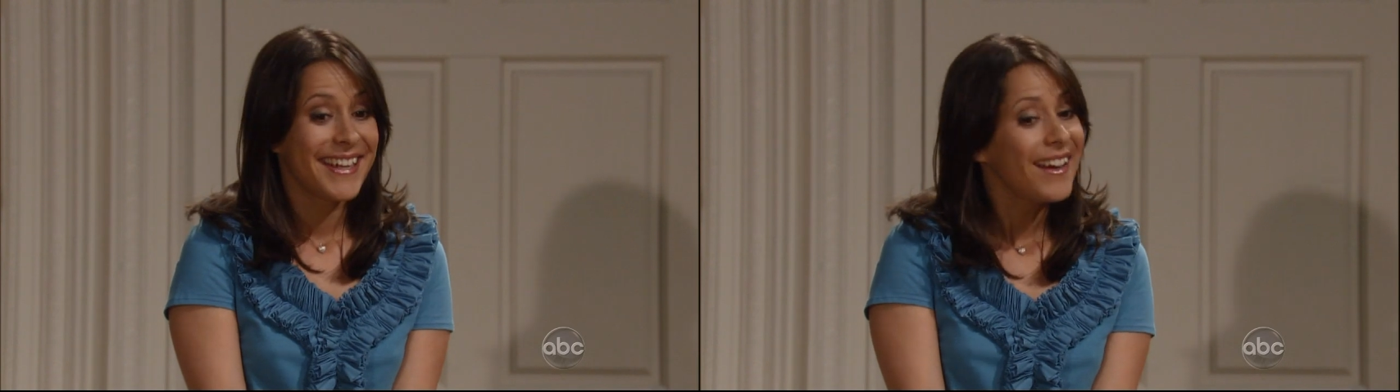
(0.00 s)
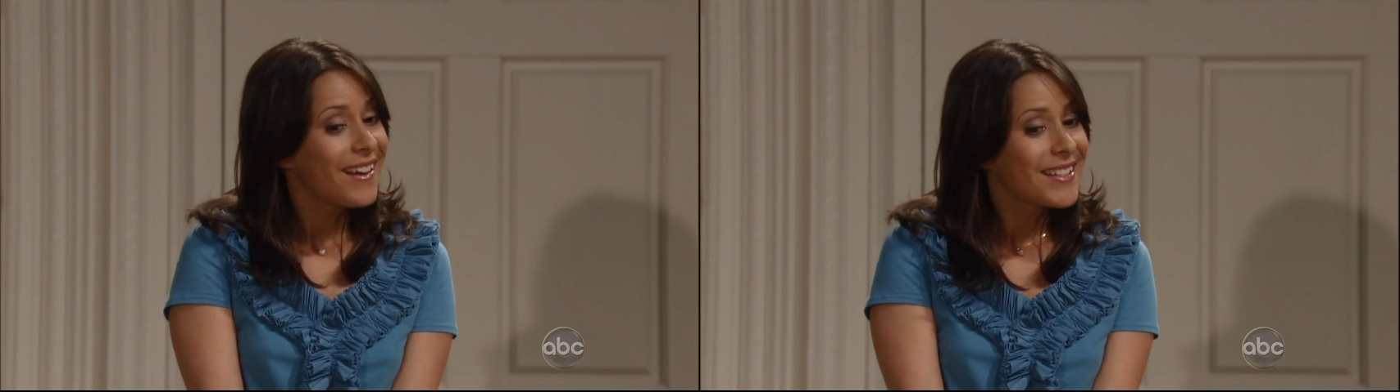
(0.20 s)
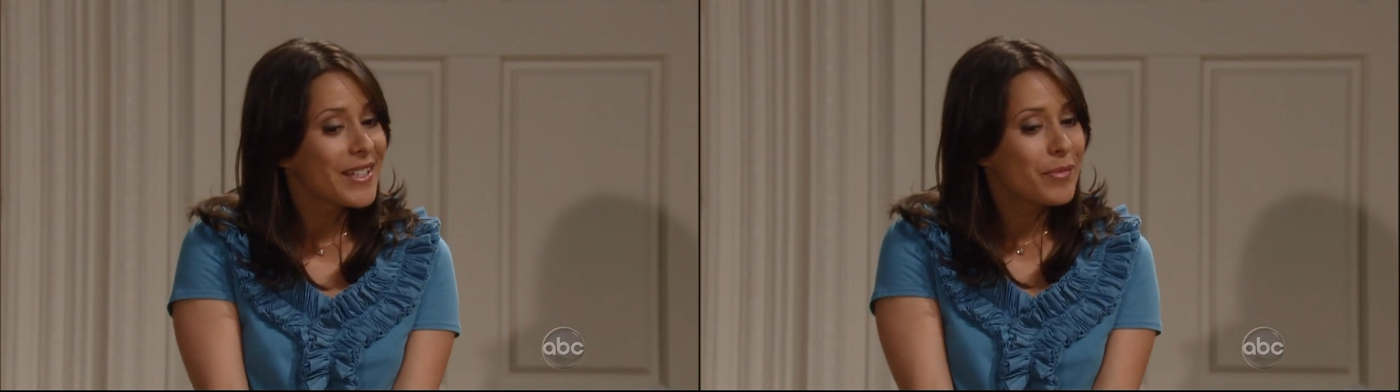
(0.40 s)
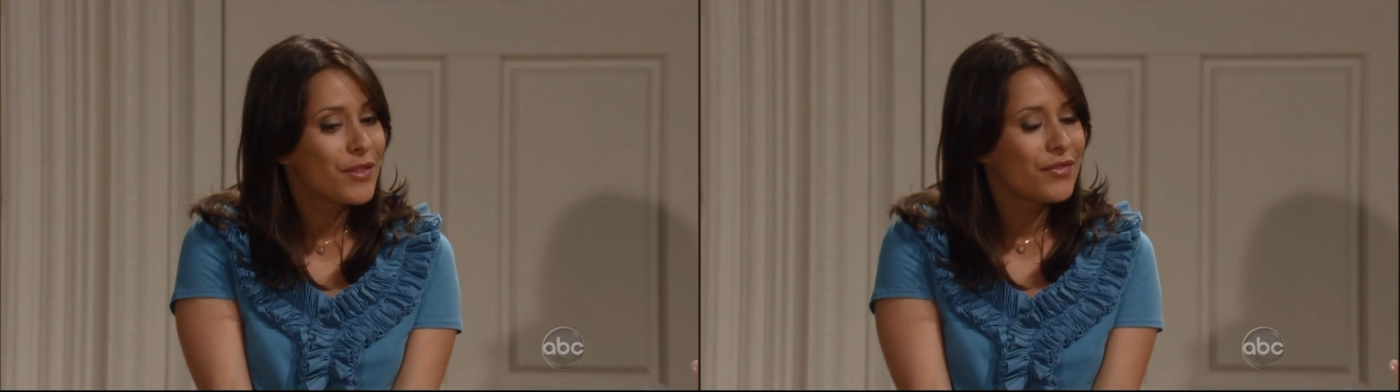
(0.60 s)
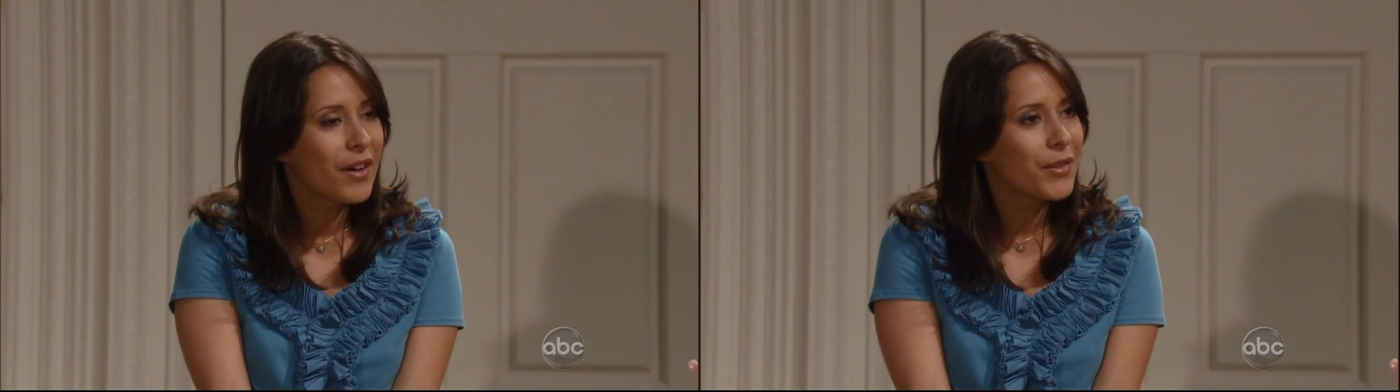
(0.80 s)
chaos
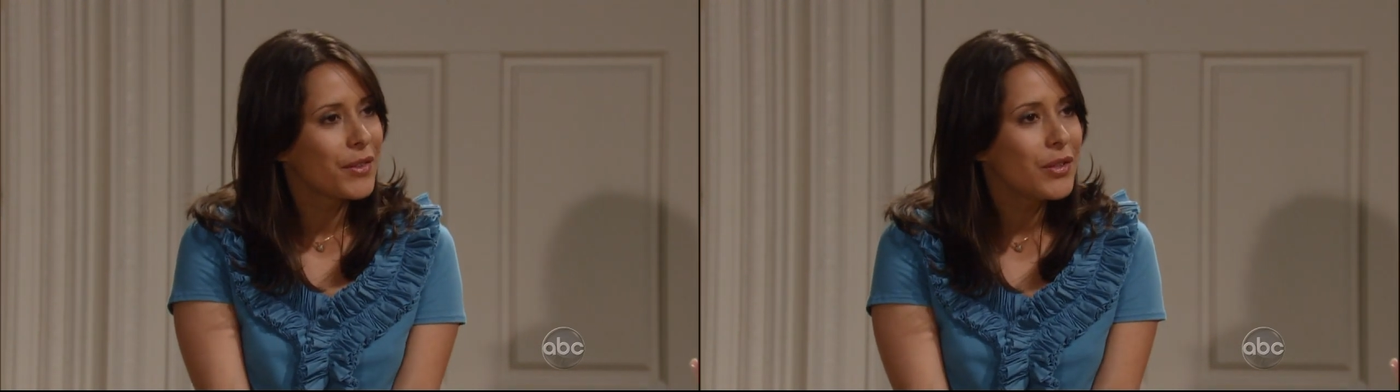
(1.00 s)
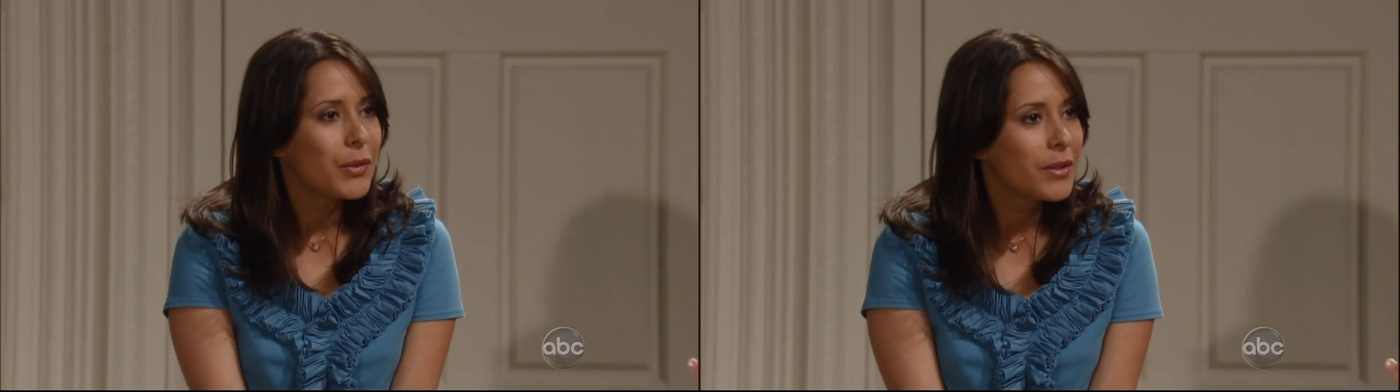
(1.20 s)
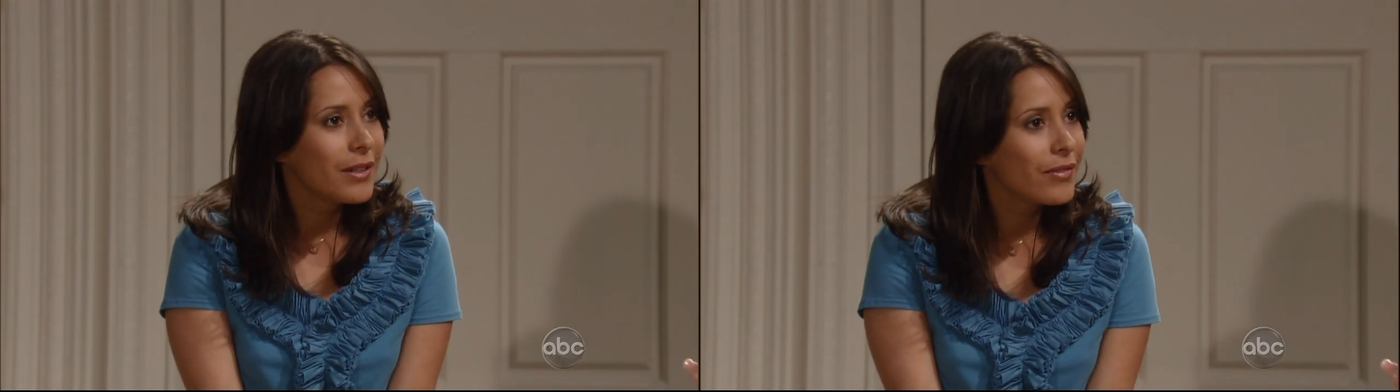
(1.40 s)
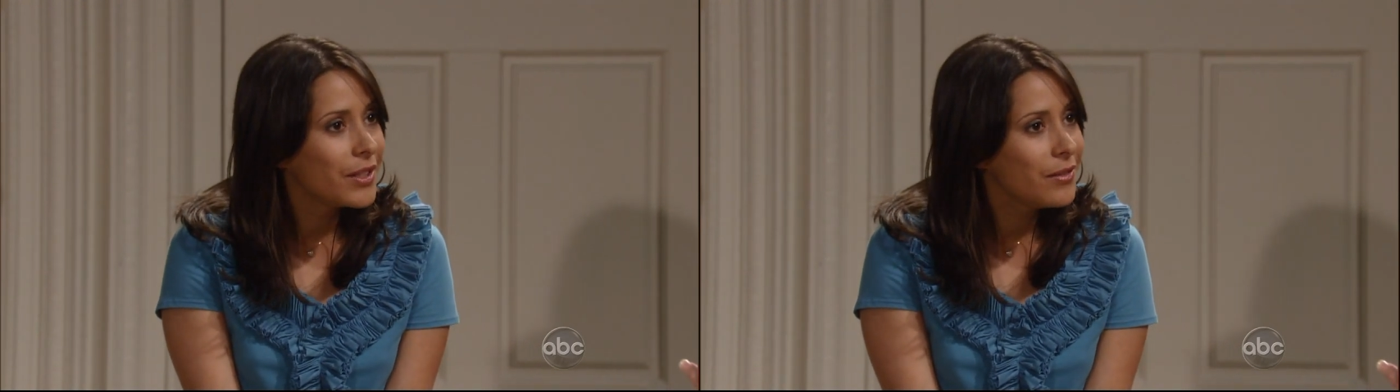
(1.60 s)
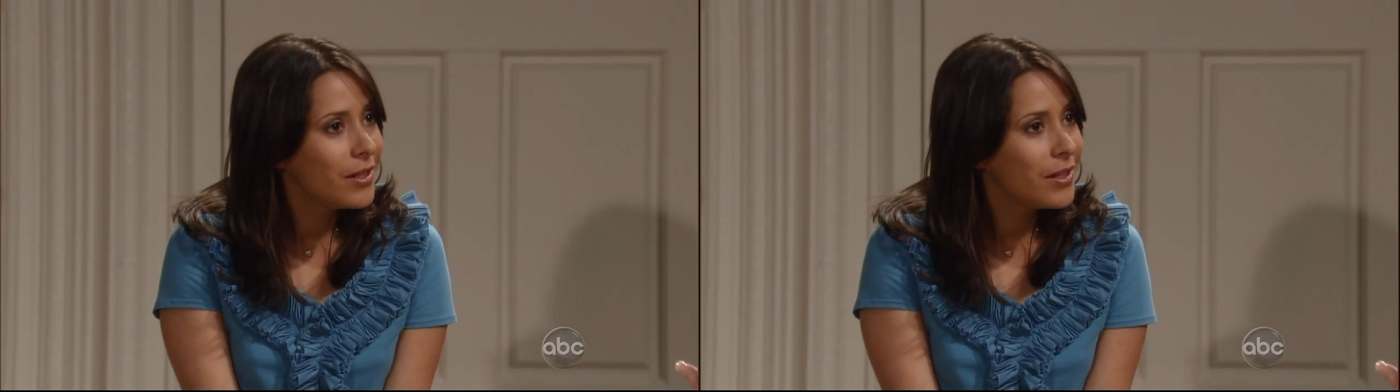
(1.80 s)
seems to follow you wherever